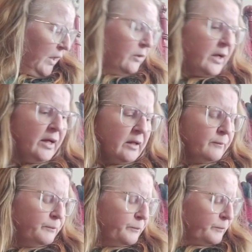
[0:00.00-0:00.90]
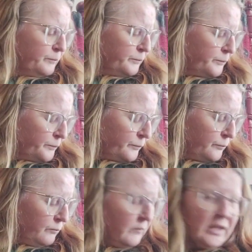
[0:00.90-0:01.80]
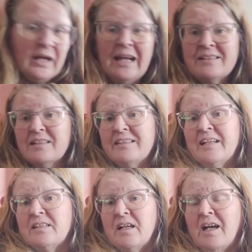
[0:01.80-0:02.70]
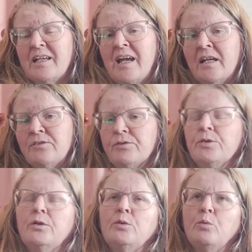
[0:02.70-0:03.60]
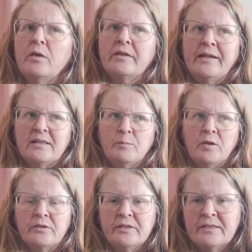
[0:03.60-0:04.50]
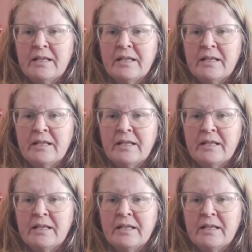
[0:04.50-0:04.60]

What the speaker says: Okay. As I said, I can't recall what the next box is.